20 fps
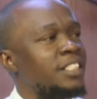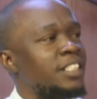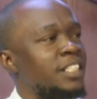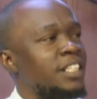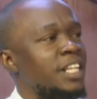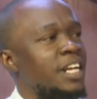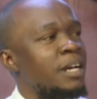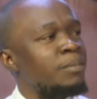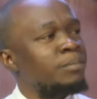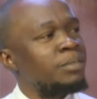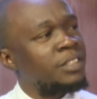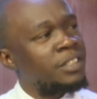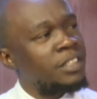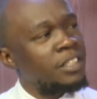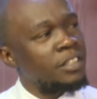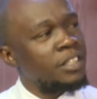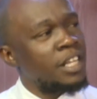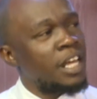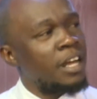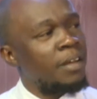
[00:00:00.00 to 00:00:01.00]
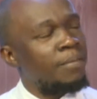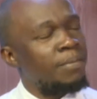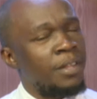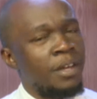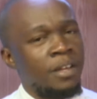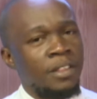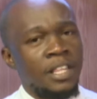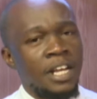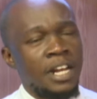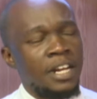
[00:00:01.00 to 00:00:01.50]
that I'm still
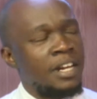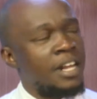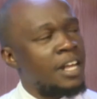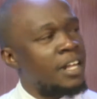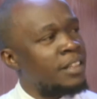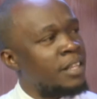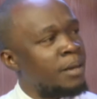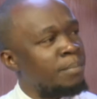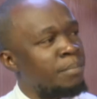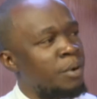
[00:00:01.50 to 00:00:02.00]
the